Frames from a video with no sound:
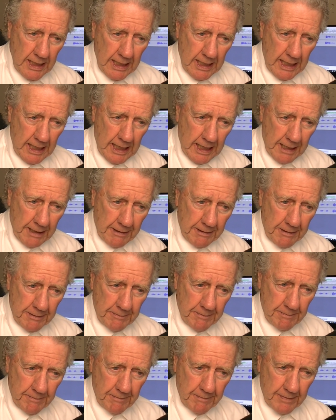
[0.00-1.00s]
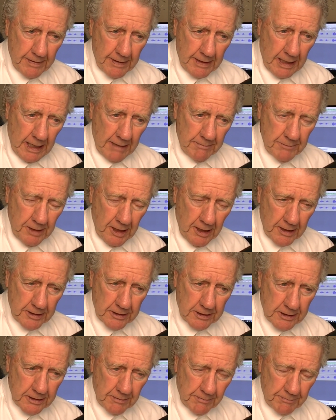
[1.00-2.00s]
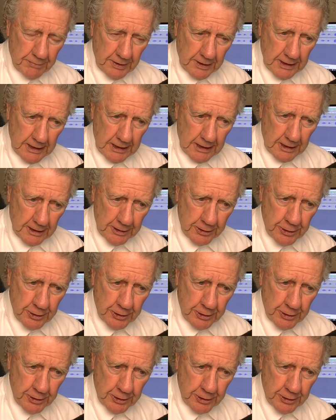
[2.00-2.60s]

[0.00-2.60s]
And I'm not completely